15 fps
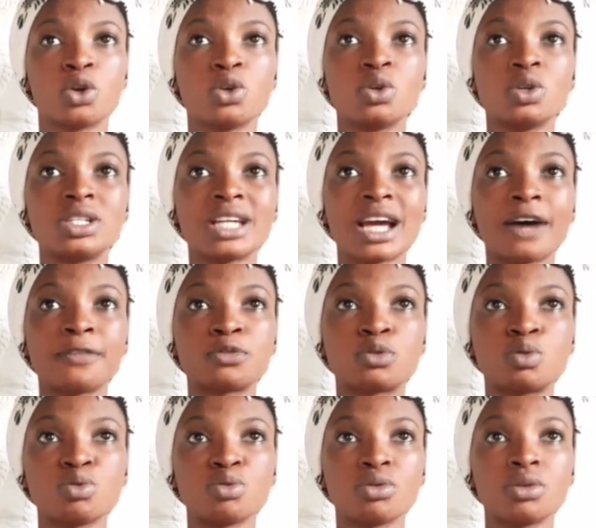They have
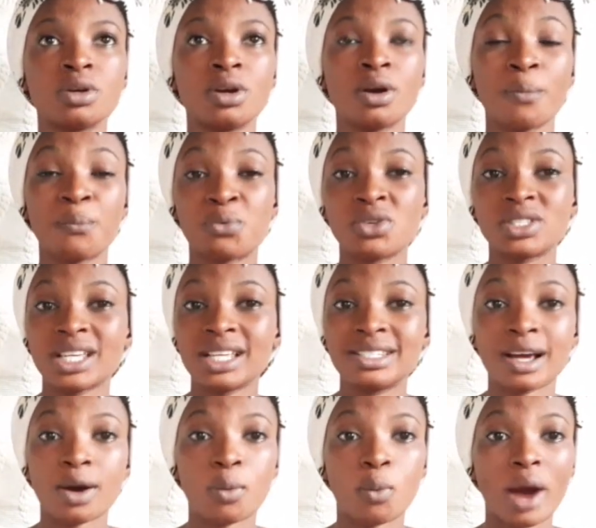to present
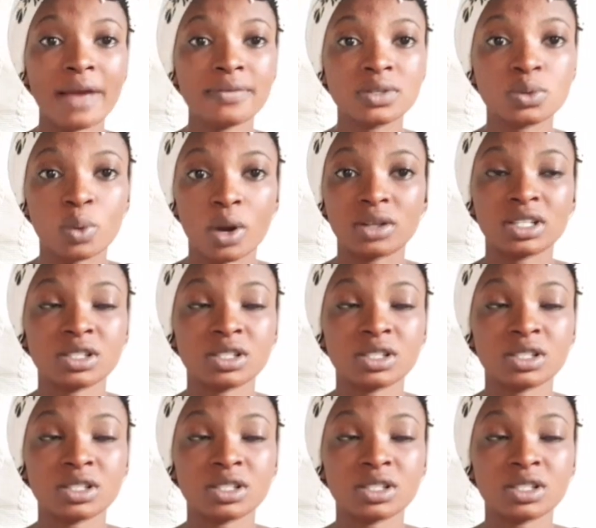their wives well,